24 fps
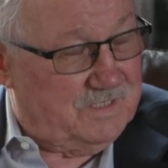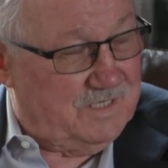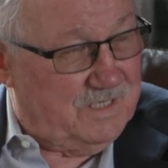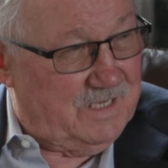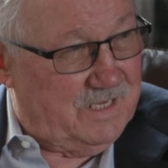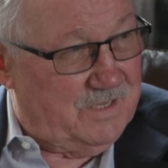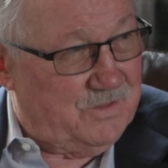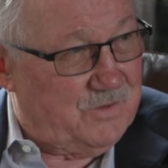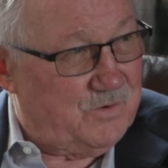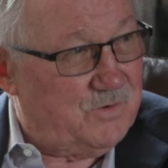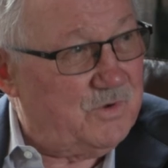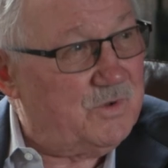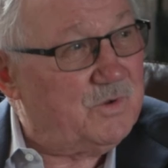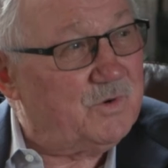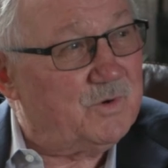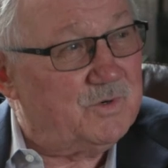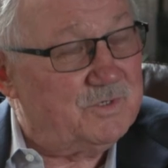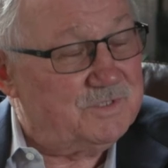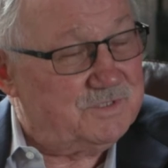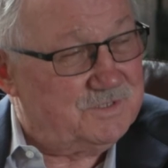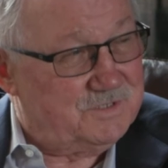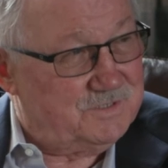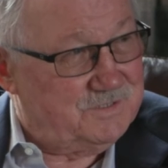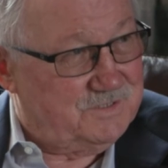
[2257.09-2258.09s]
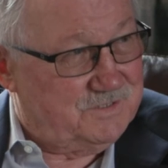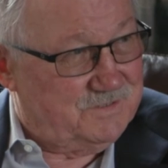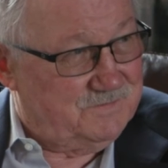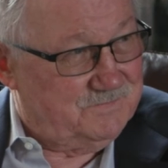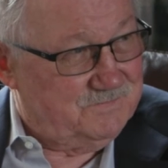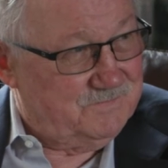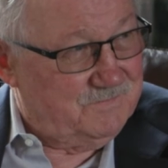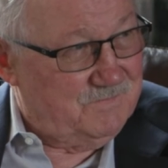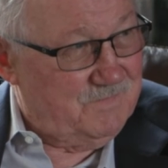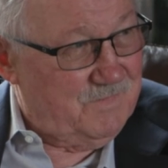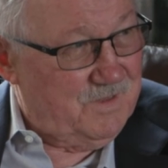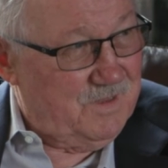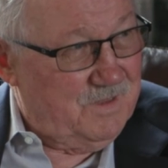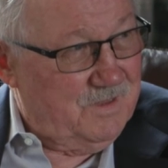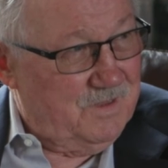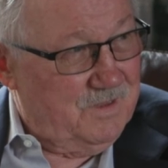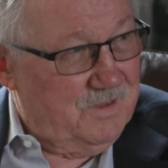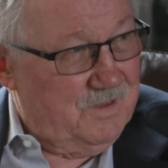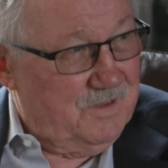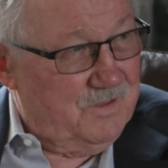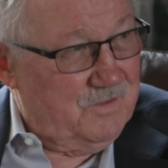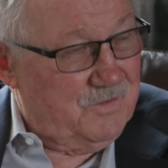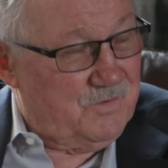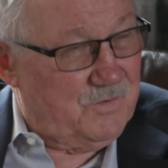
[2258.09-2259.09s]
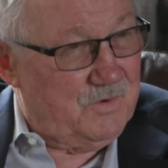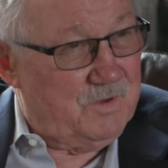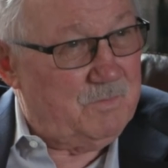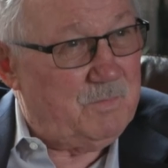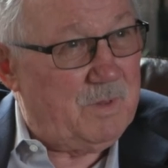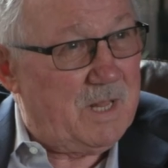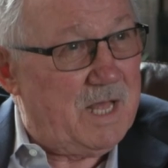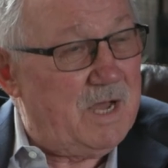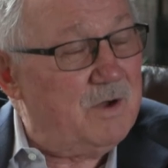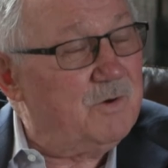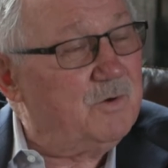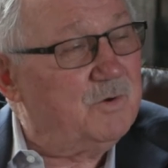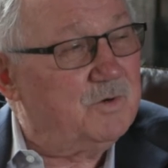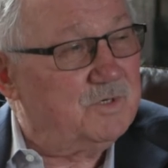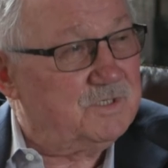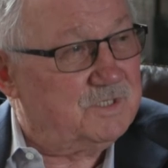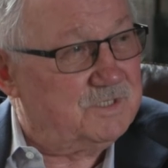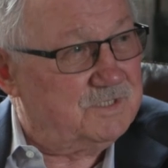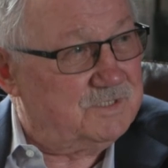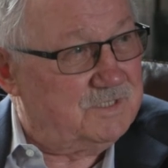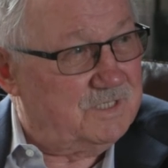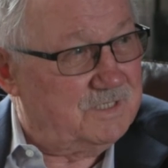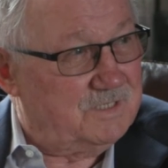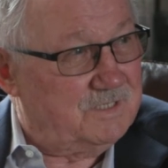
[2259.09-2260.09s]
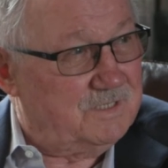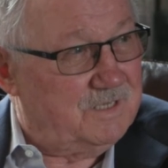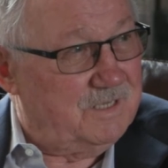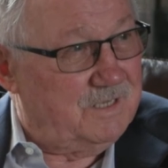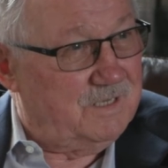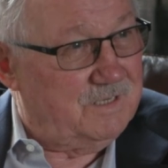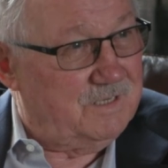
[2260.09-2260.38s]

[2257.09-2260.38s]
They had 3 horses, 3 plow horses that